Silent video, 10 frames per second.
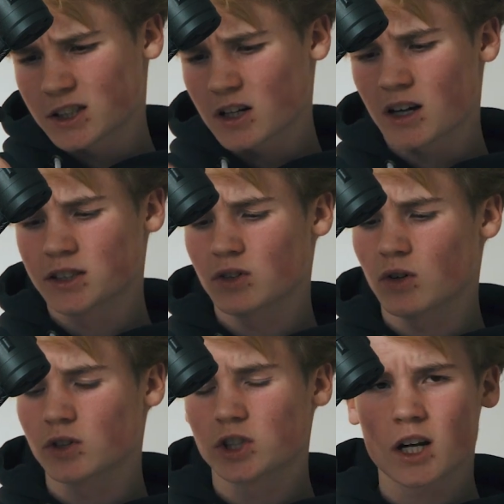shots
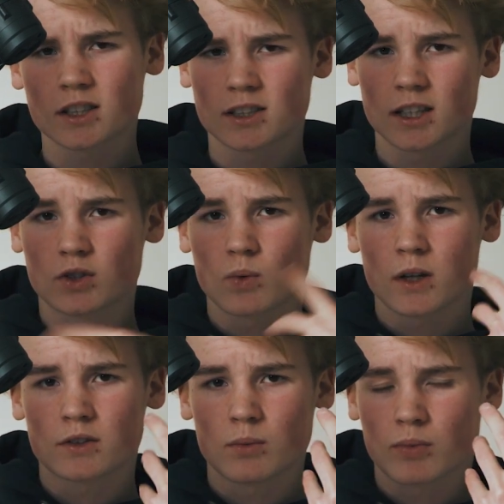or shots that you
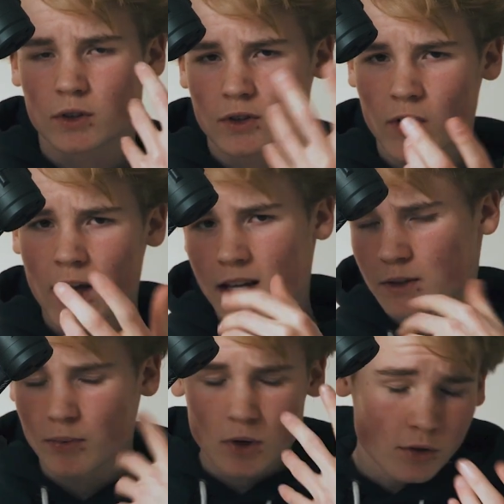want to portray as
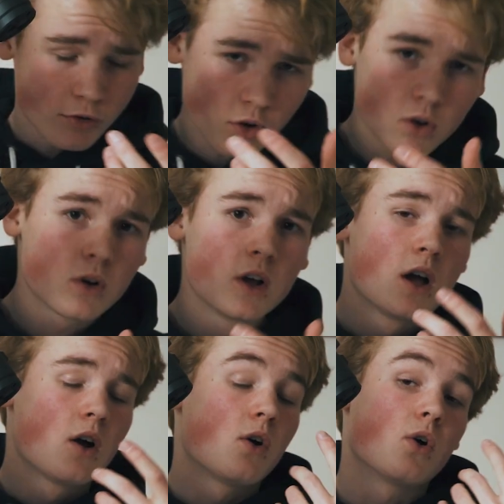beautiful
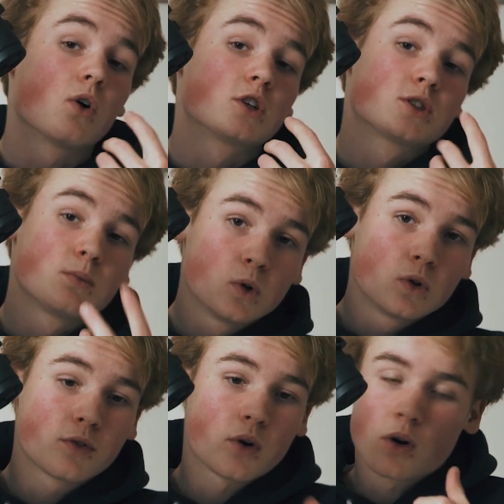or
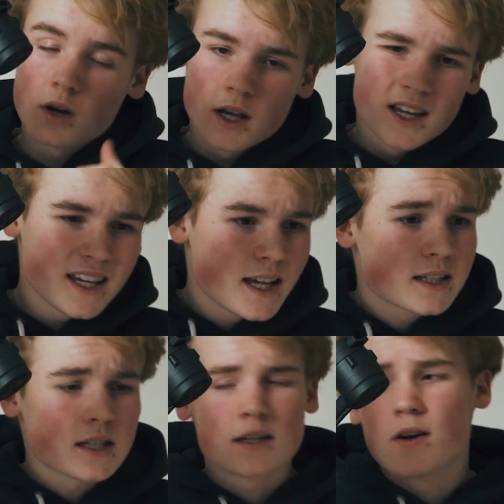smooth or
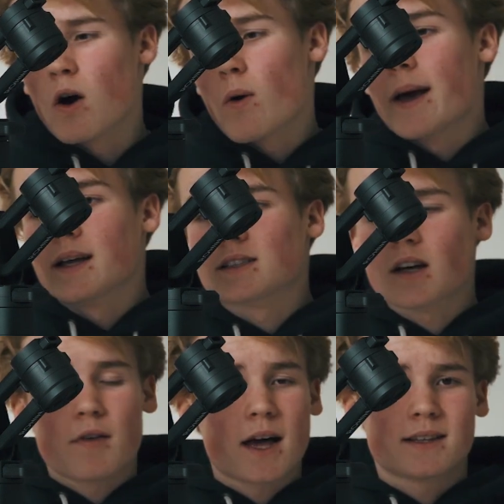easygoing,
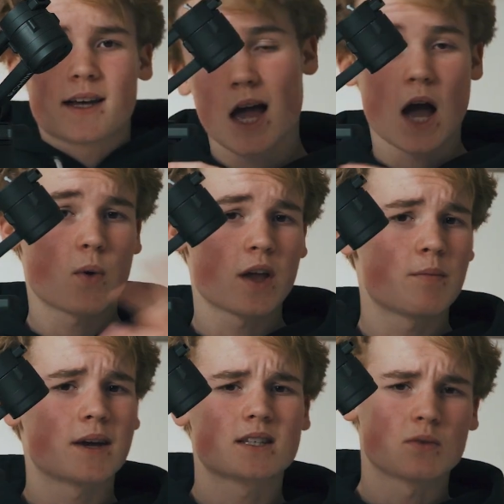stuff like that. And when you
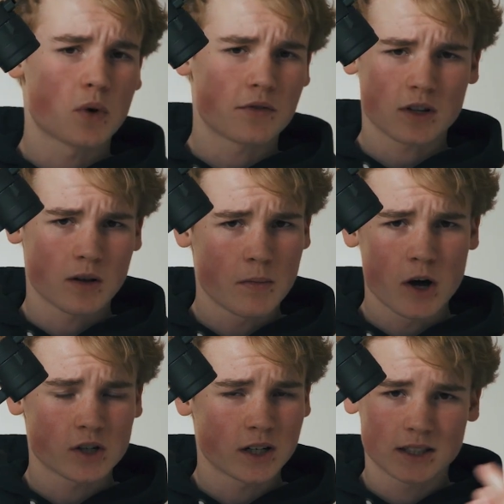mix it with slow
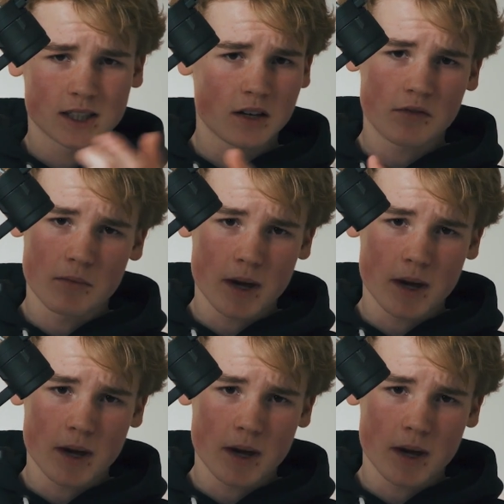motion, it's even